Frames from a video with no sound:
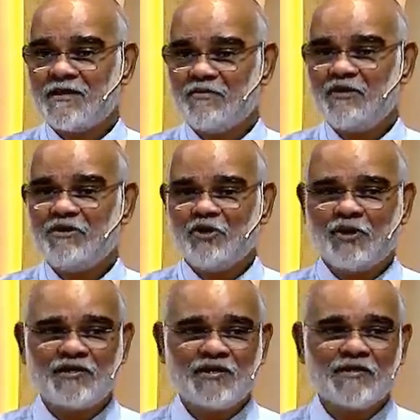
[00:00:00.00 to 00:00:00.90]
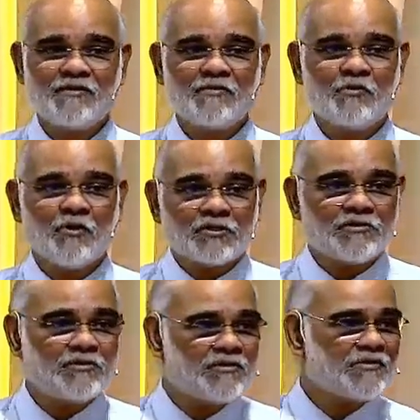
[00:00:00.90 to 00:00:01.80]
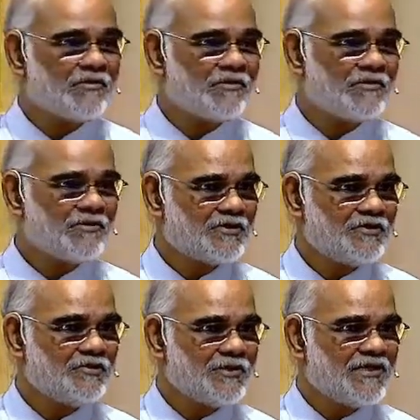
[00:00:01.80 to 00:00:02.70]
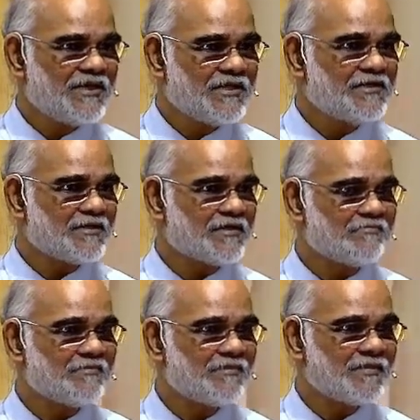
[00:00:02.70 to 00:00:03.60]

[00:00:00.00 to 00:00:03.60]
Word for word: Maybe you're wondering what to do in the interim.